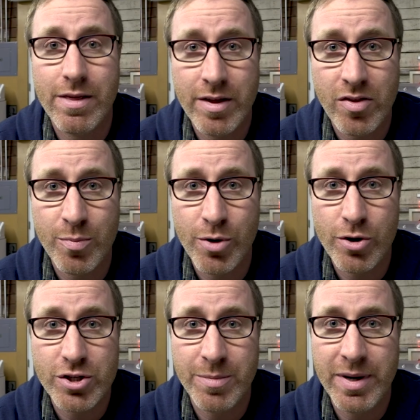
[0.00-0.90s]
This
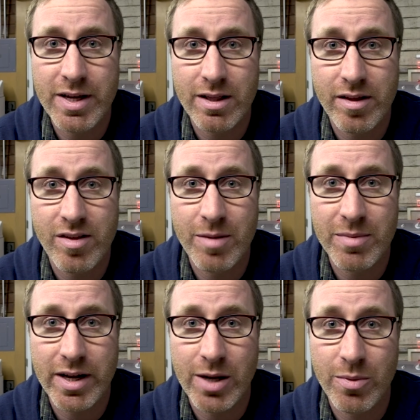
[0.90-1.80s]
approach immediately seemed
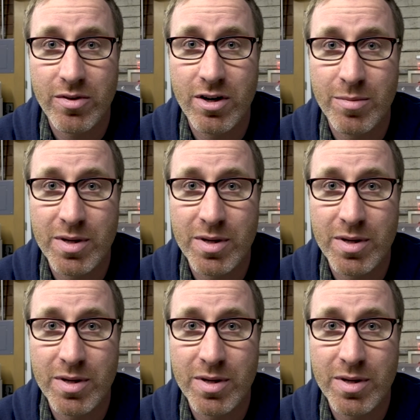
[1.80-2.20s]
like it was going to